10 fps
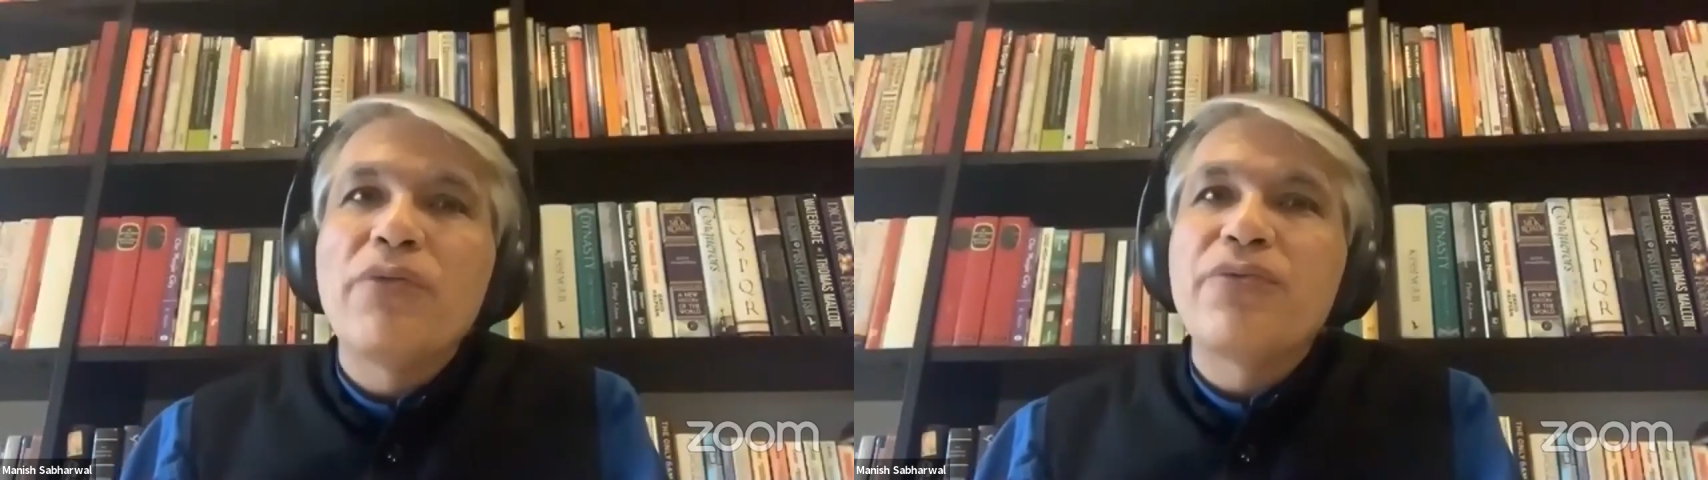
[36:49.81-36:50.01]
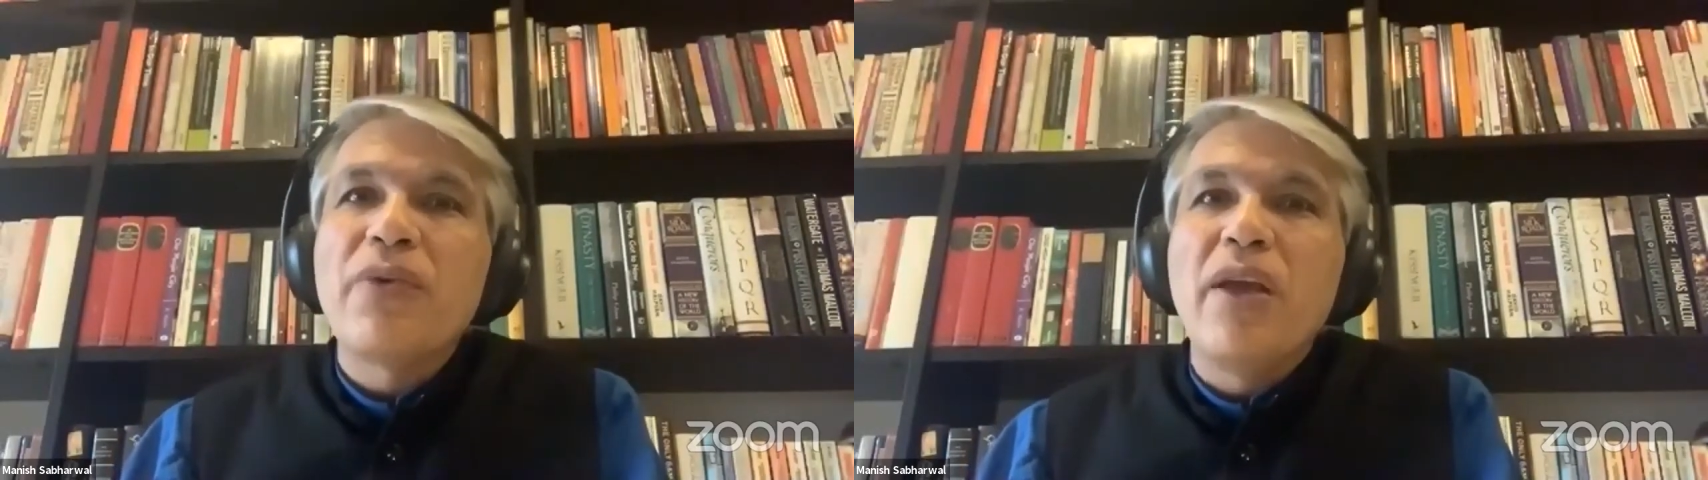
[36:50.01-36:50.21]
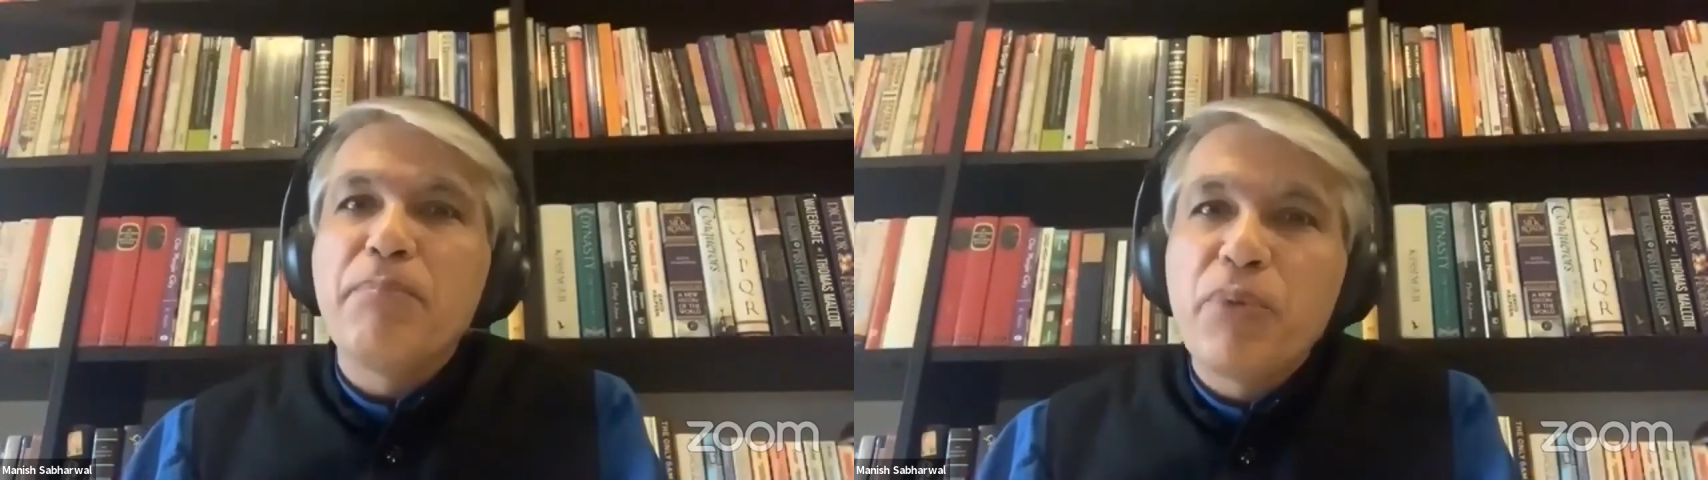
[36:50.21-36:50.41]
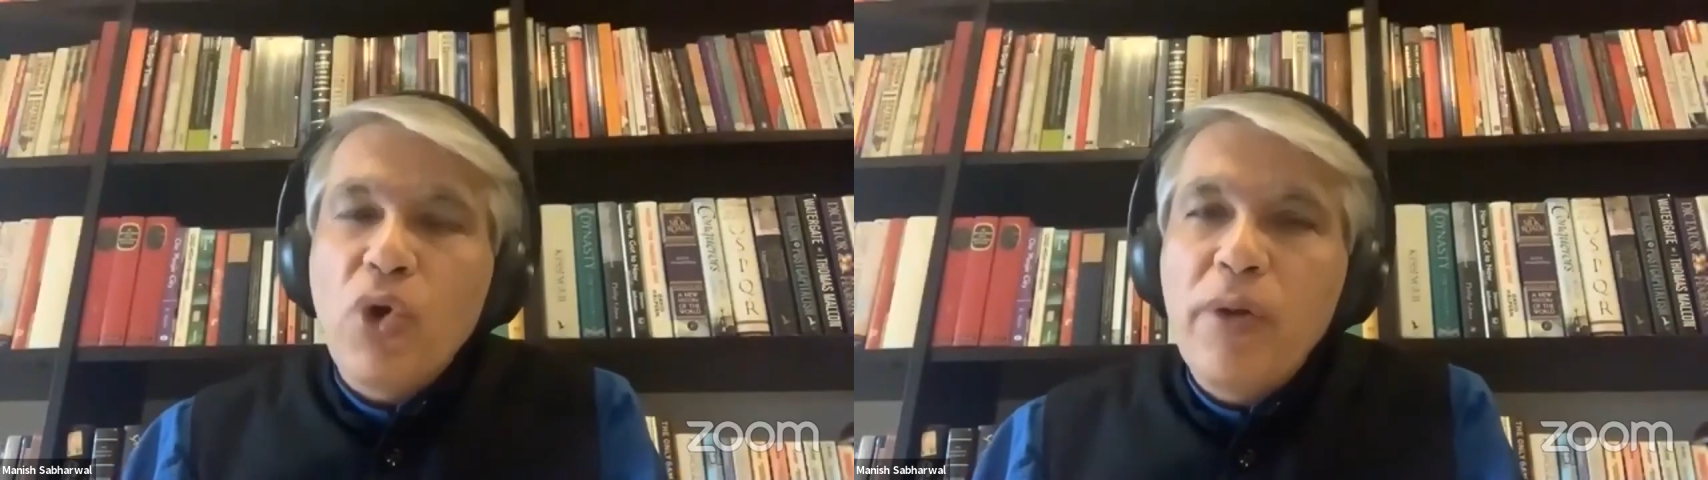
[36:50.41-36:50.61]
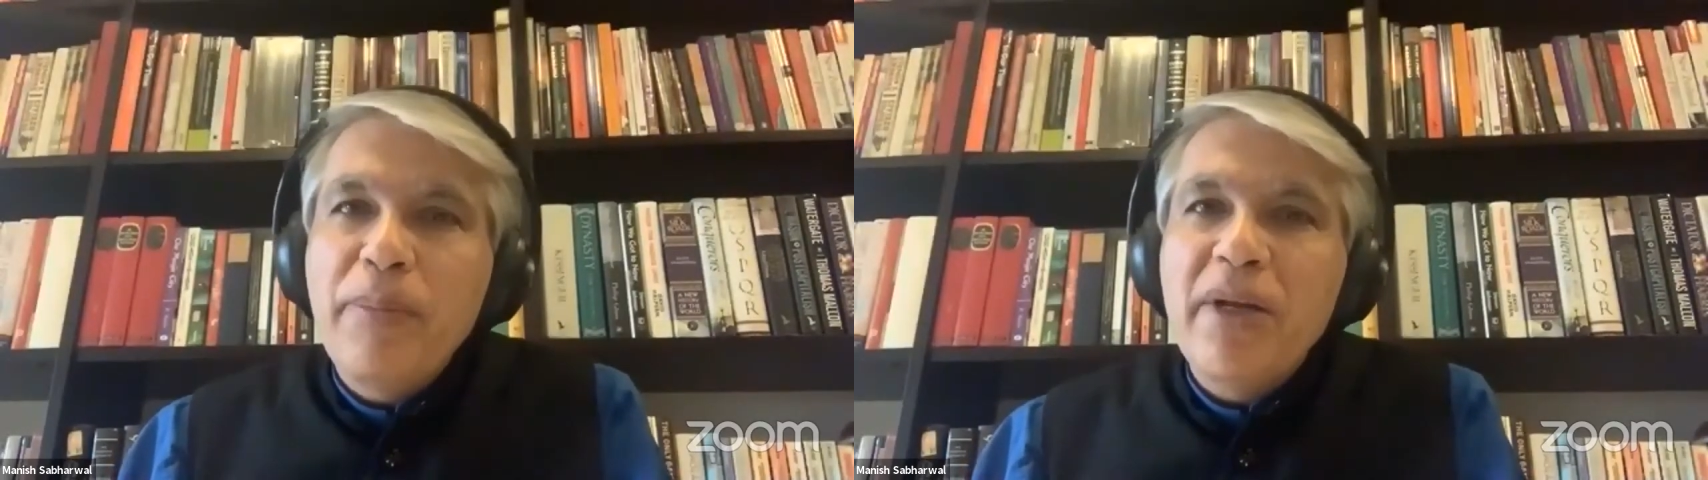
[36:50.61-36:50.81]
of
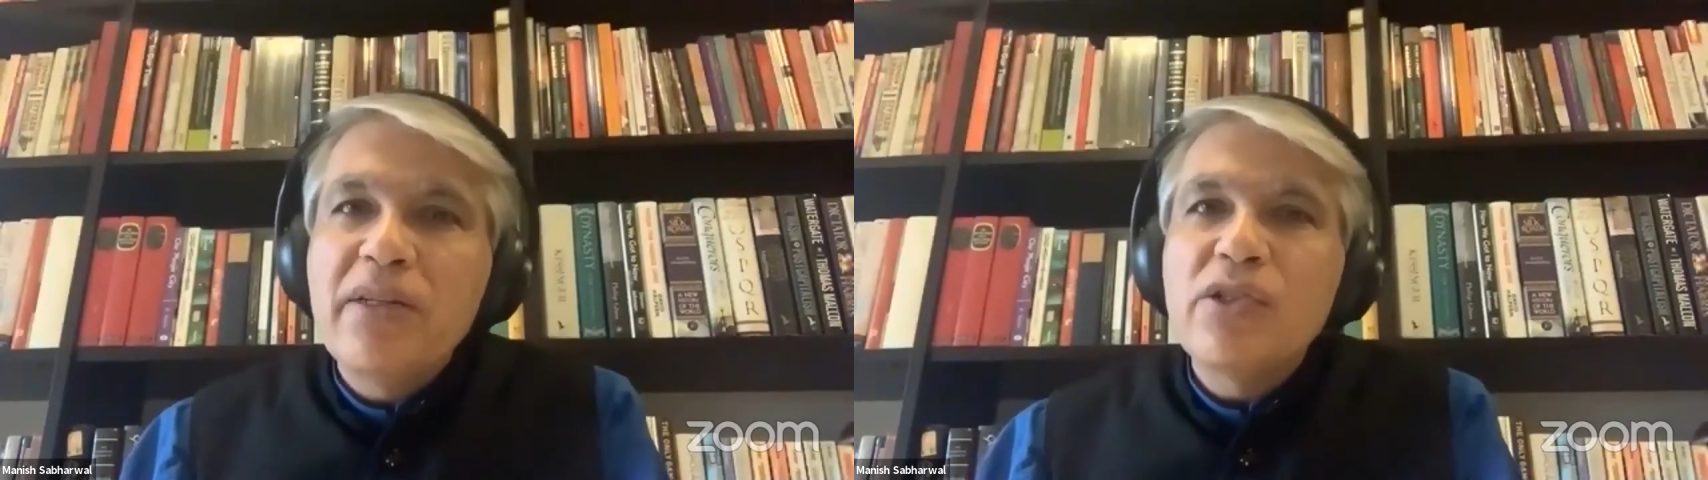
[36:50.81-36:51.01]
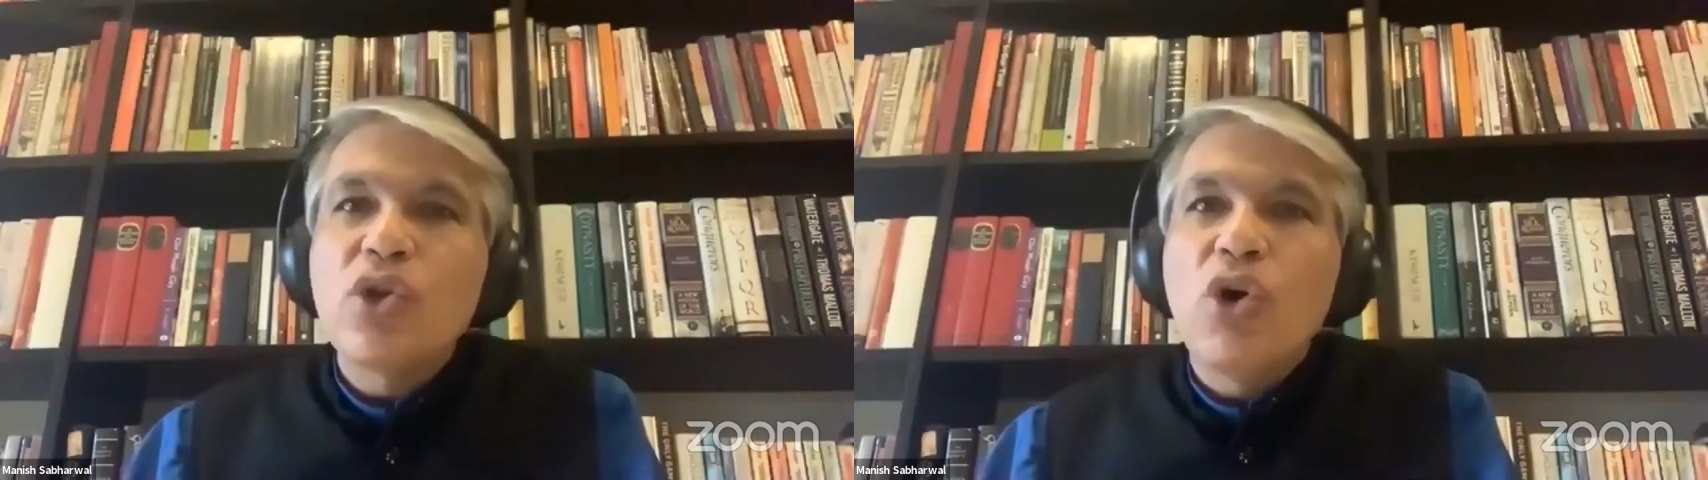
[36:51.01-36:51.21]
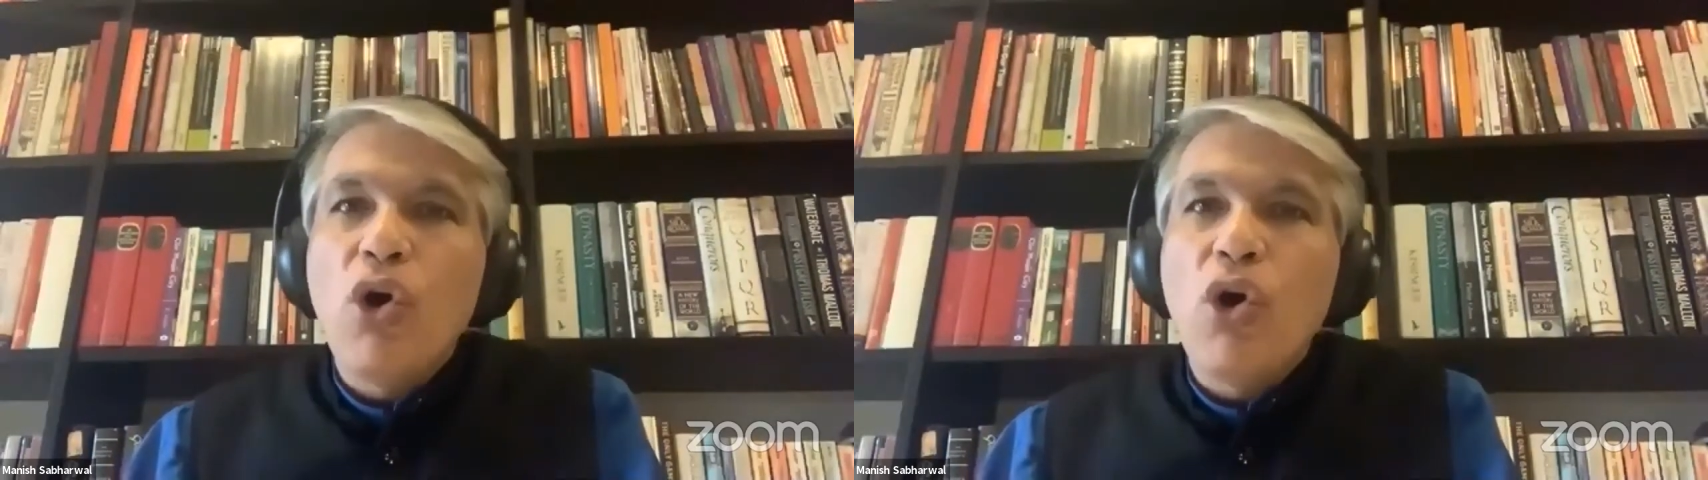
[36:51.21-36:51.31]
employment,